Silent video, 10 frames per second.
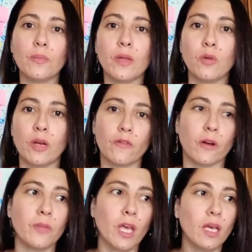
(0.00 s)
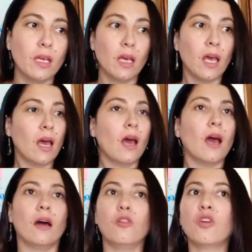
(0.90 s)
them, whatever.
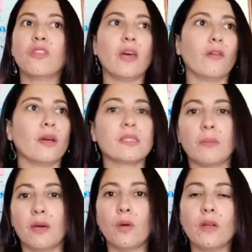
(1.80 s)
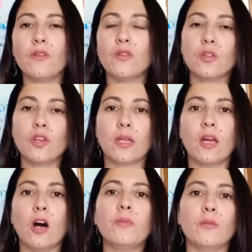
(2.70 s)
Look at their resume, whatever you can
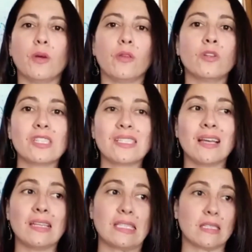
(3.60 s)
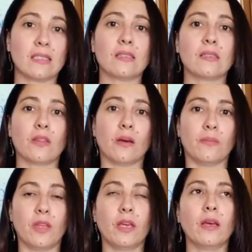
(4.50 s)
help them with, or just at least listen to them.
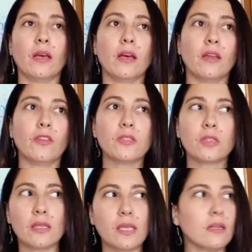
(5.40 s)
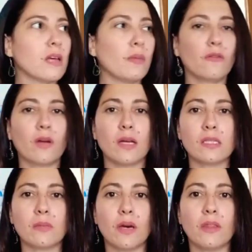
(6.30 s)
The second type of
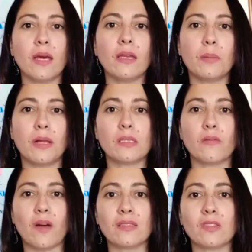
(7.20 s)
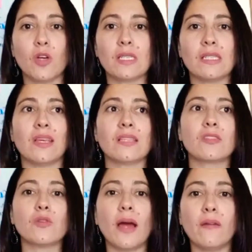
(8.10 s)
customer, they're in a place of uncertainty. They
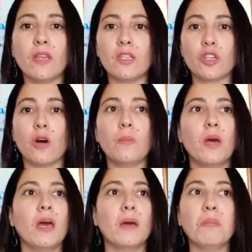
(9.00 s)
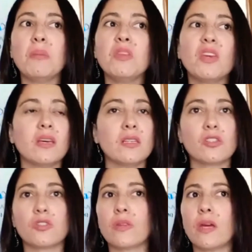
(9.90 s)
still have their job. Maybe the
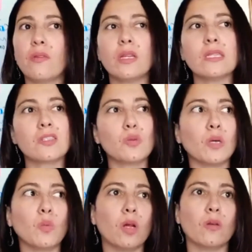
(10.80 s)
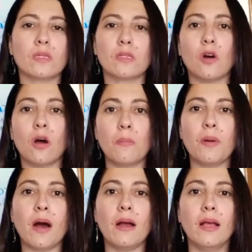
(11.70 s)
industry they're in is doing well or it's not, but